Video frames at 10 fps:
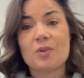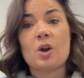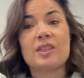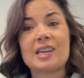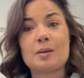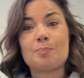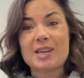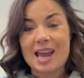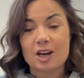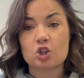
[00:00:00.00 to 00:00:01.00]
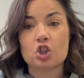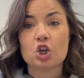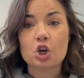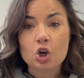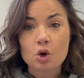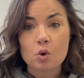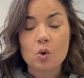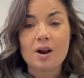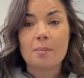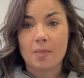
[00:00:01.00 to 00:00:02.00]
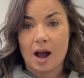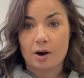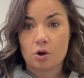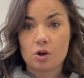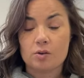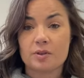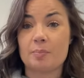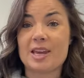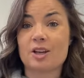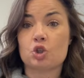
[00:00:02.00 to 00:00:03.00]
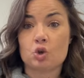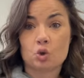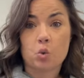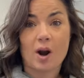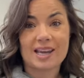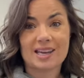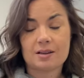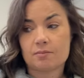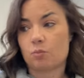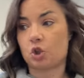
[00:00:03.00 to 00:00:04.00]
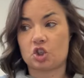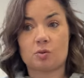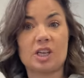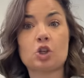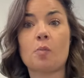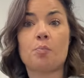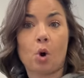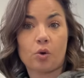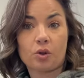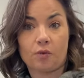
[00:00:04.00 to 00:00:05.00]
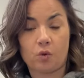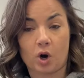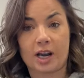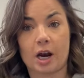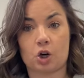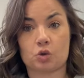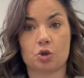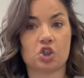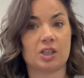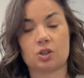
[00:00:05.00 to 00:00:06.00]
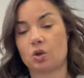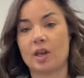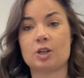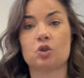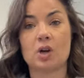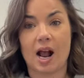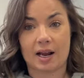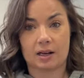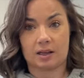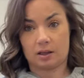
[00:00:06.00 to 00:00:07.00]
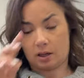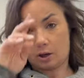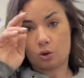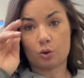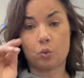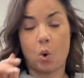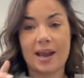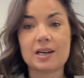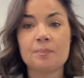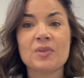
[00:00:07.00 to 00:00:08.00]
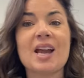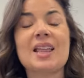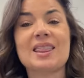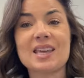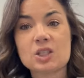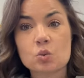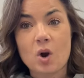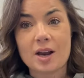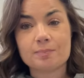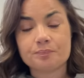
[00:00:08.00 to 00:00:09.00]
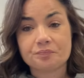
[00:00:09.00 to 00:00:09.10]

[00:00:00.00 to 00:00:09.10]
The BN-2 model, the BN-220, which these are both the 4-carriage machines, so they do not include white. This one,